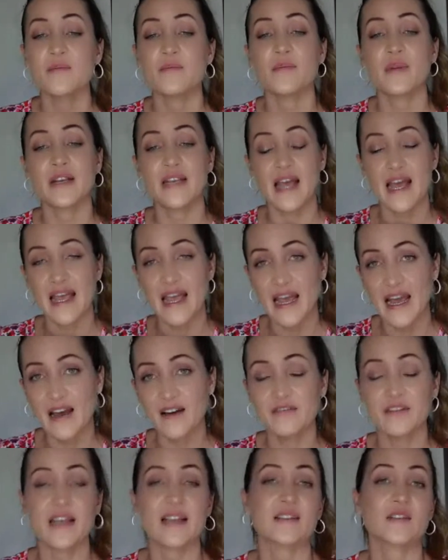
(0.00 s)
But I
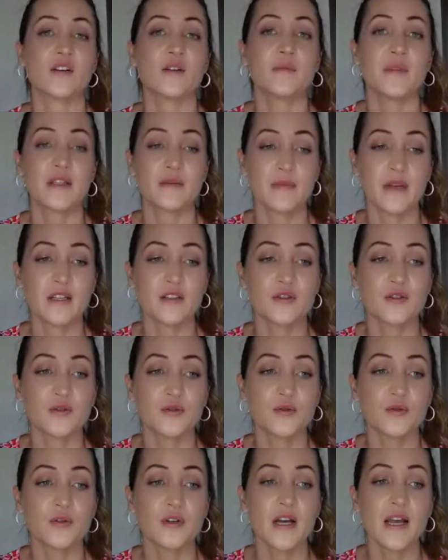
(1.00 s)
have that commitment
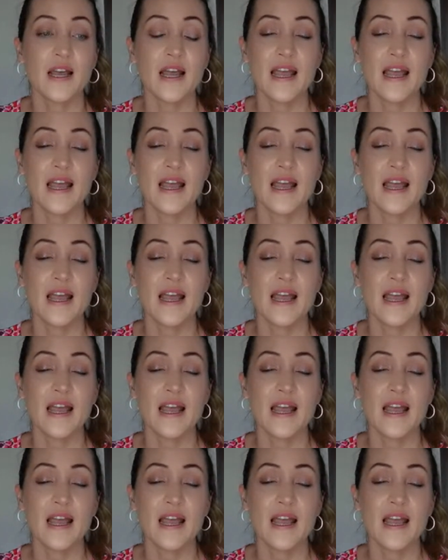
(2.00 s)
to